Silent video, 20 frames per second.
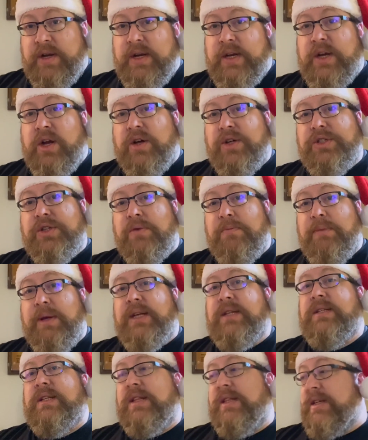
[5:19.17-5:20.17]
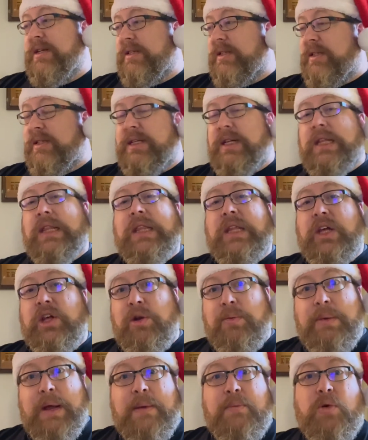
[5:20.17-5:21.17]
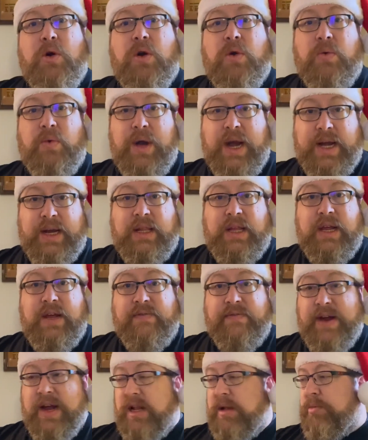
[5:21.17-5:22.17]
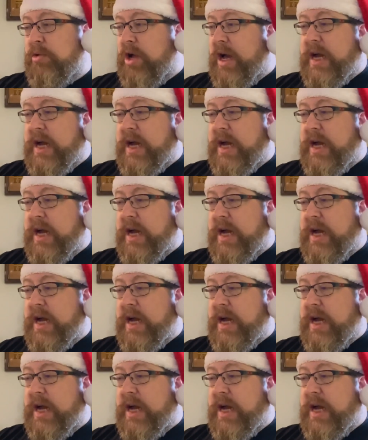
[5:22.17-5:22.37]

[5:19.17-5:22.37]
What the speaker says: it also means that this is a little bit more readily available.